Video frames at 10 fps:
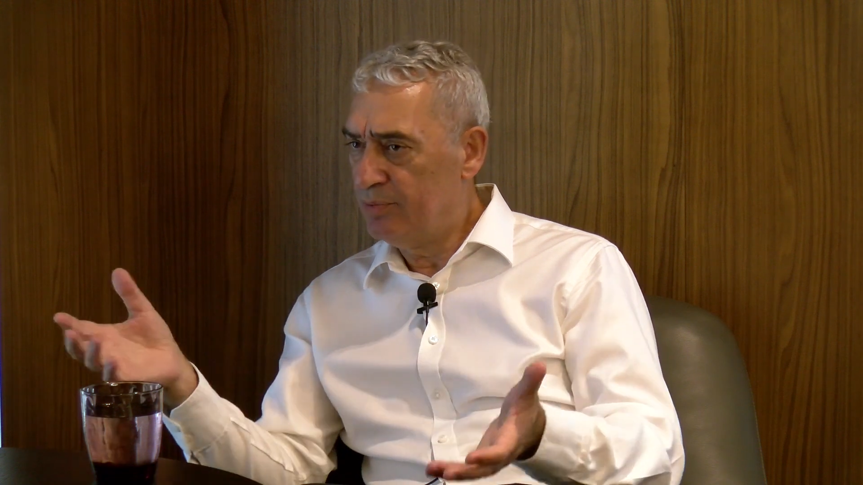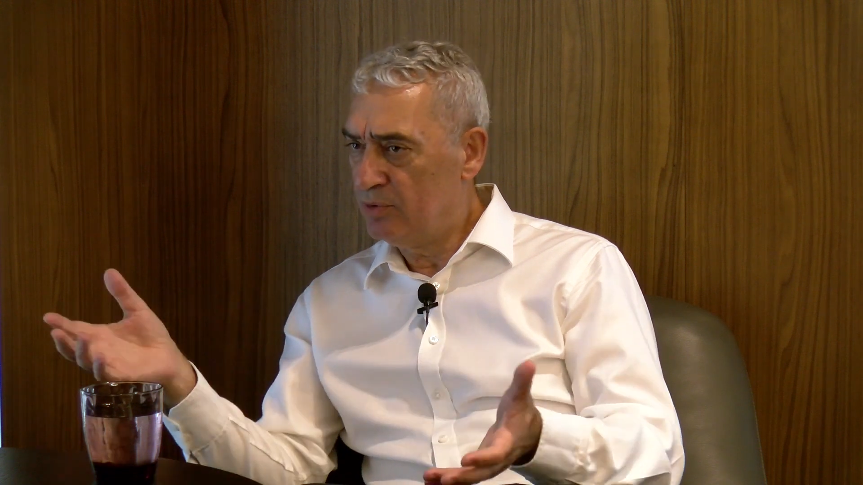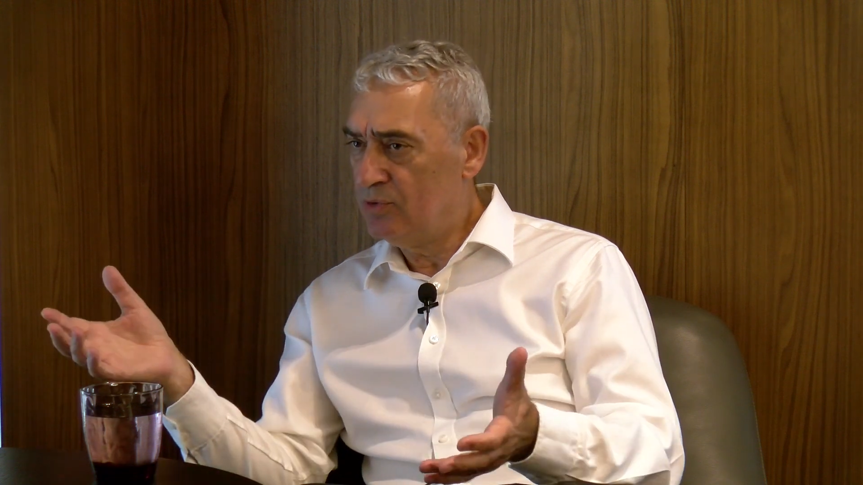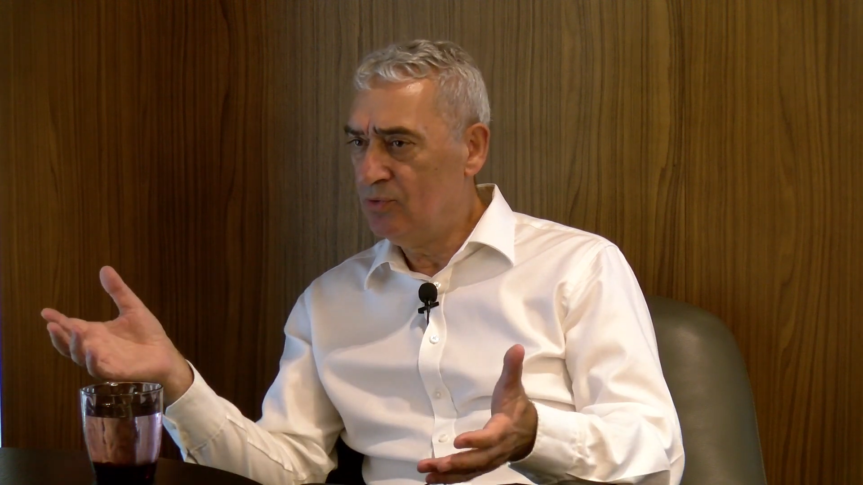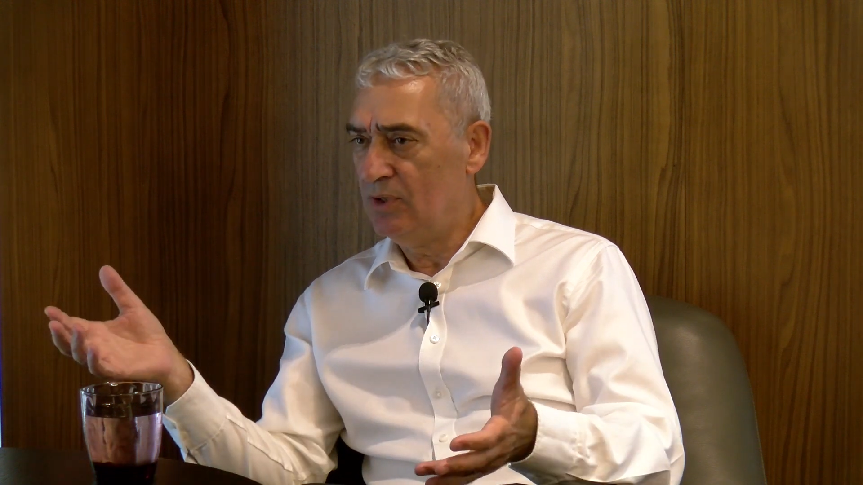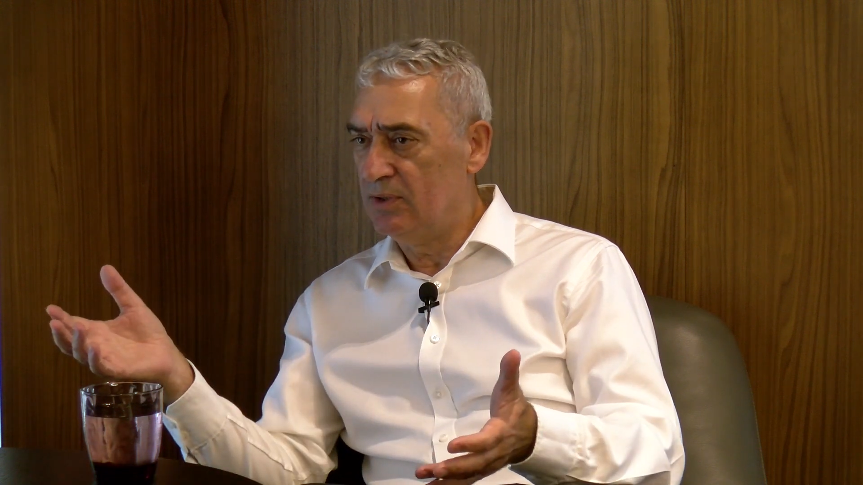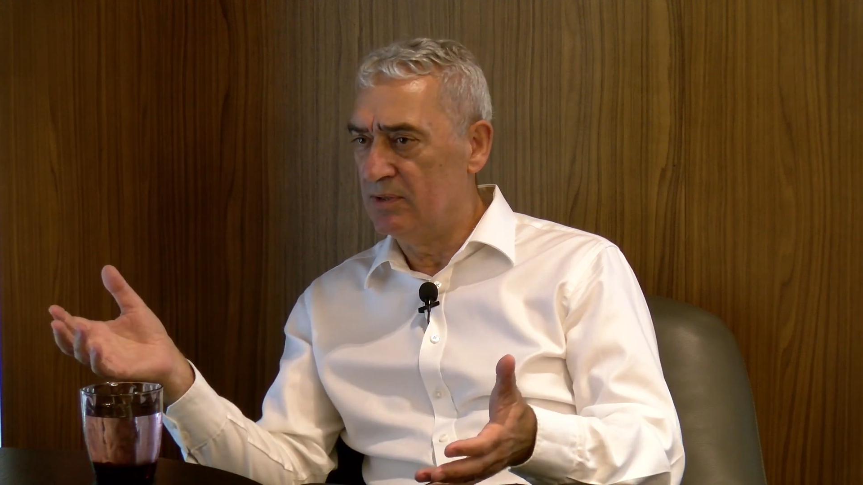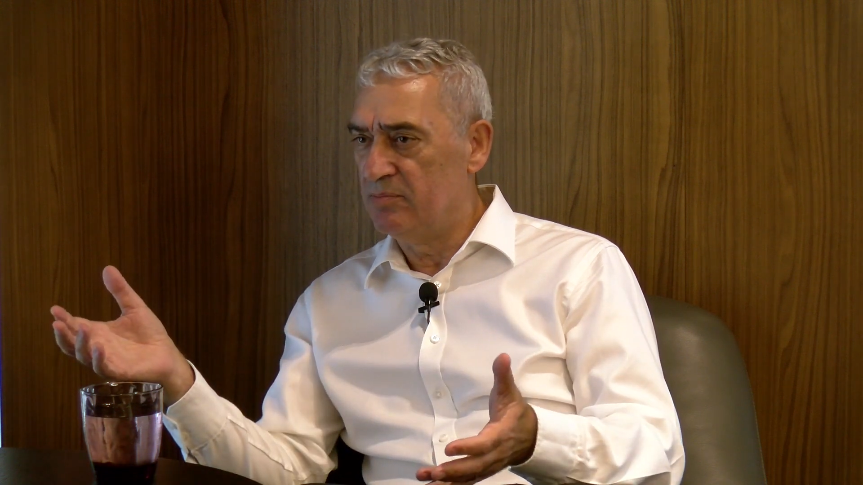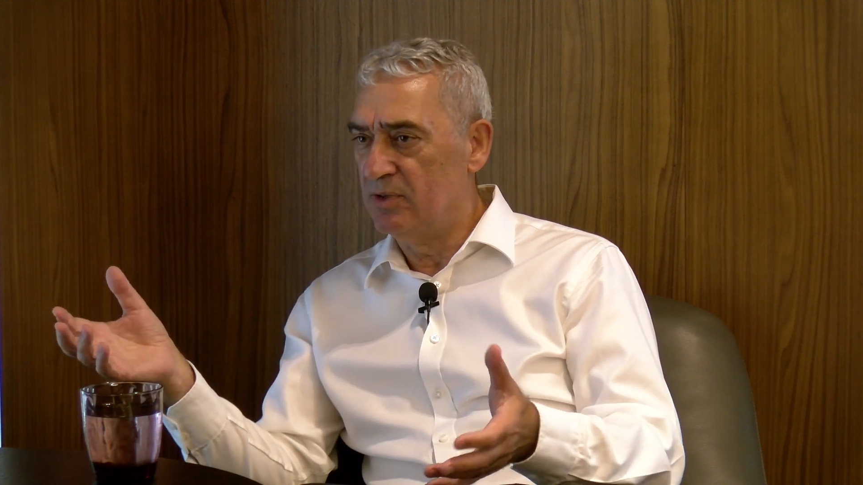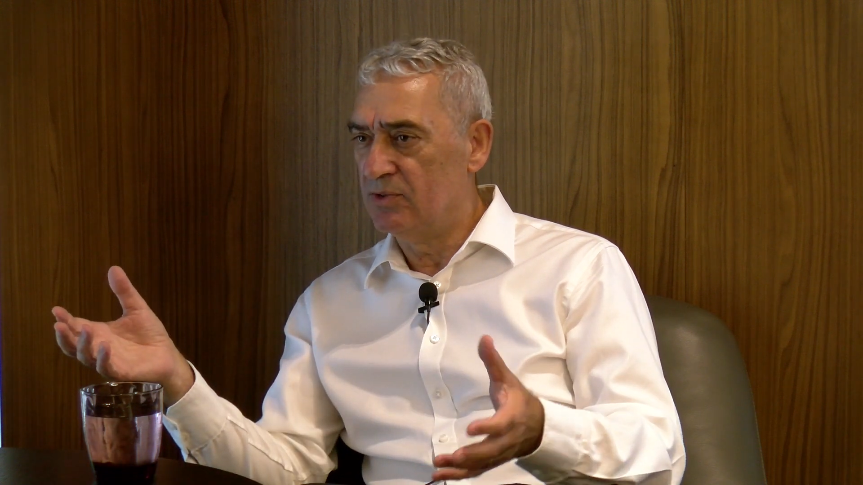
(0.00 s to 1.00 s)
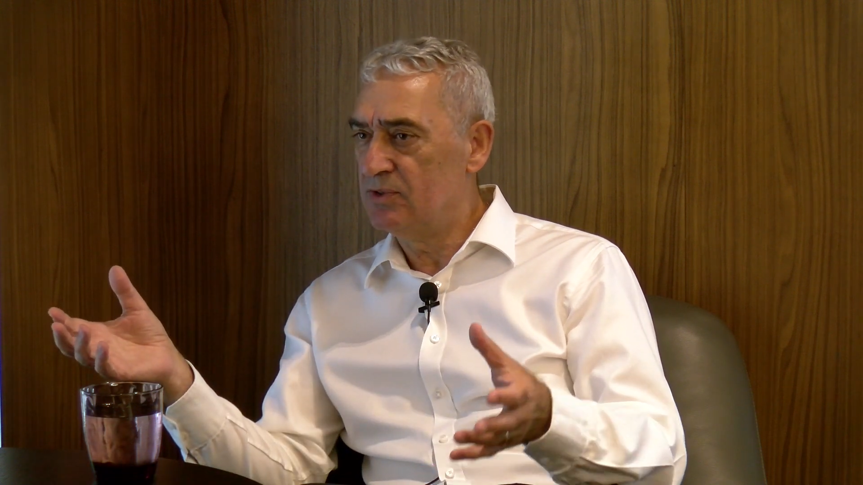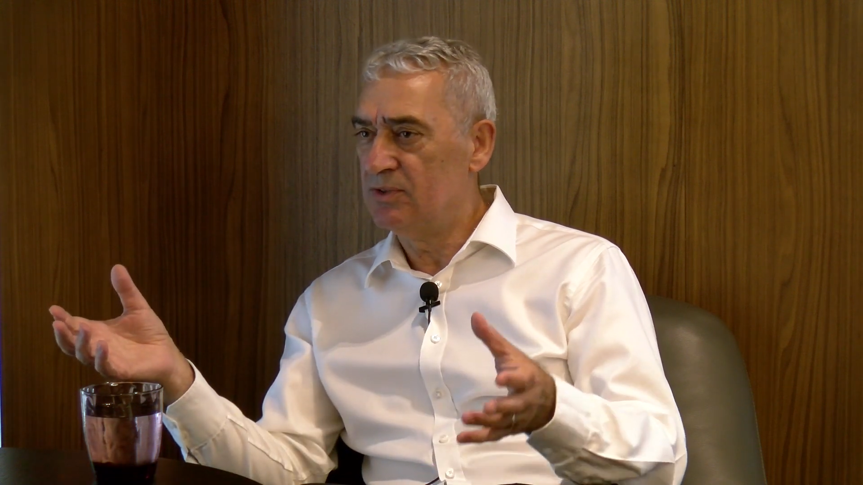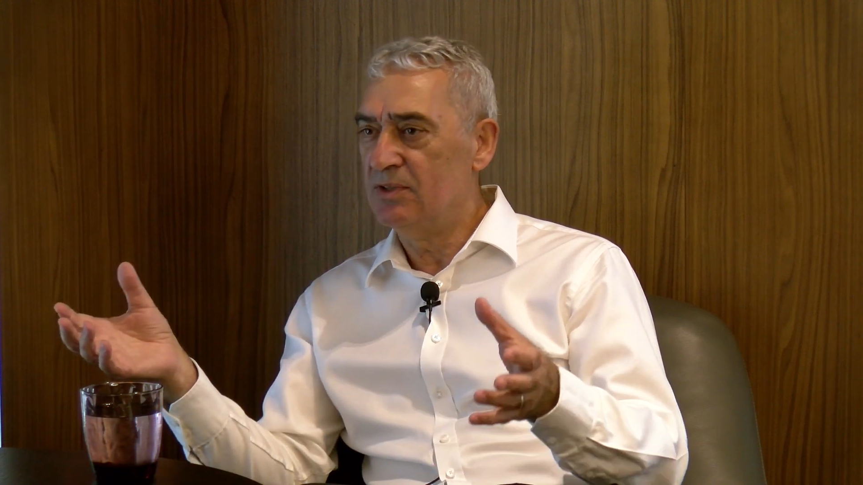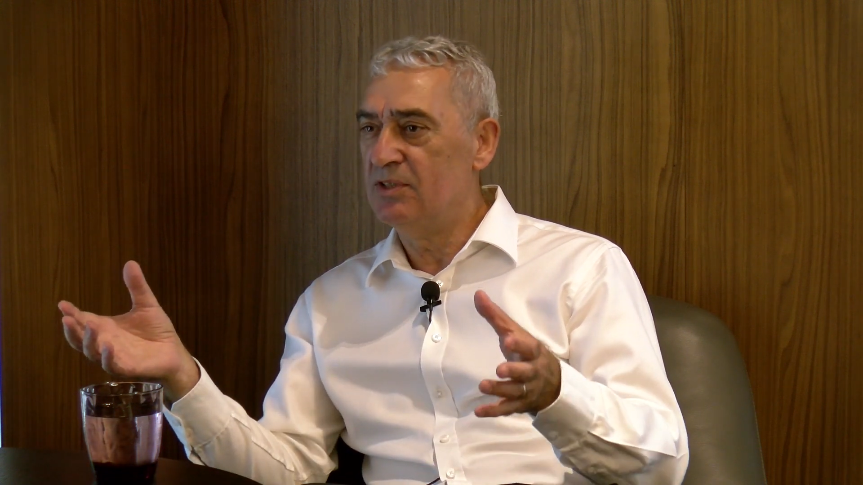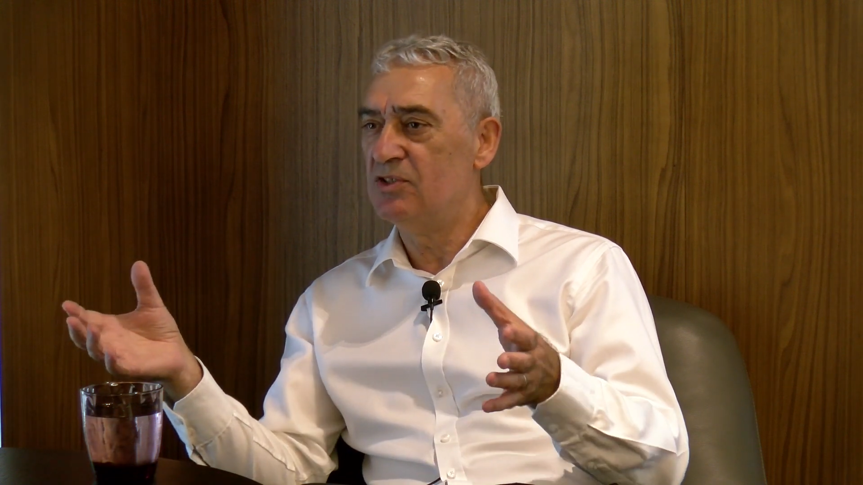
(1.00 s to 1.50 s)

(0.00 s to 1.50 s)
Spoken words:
opportunities because